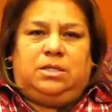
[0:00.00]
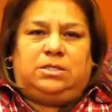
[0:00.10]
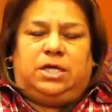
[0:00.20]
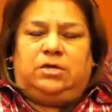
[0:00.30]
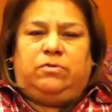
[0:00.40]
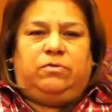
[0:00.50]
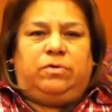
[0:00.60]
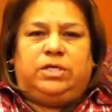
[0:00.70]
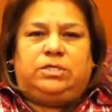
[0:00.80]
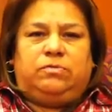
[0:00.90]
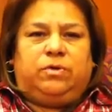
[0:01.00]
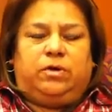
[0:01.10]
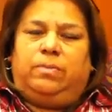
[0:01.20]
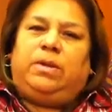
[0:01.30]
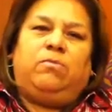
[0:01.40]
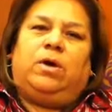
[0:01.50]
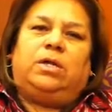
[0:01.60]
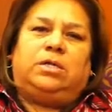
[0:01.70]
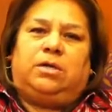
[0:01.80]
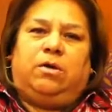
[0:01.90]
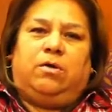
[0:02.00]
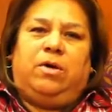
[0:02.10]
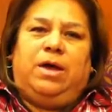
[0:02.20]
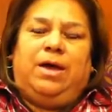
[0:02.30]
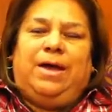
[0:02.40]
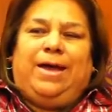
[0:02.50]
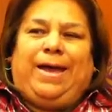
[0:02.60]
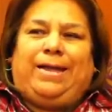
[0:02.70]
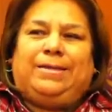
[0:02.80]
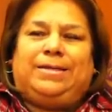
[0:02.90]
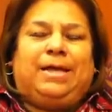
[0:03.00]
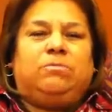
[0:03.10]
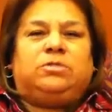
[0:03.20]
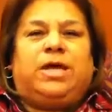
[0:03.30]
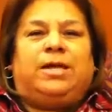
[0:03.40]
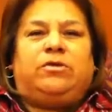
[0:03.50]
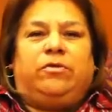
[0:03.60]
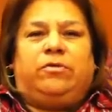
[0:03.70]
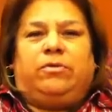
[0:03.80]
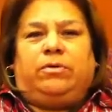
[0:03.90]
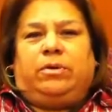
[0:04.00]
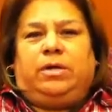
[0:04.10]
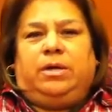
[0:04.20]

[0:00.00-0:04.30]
sent to a region where nobody wanted to go. And the tables had turned.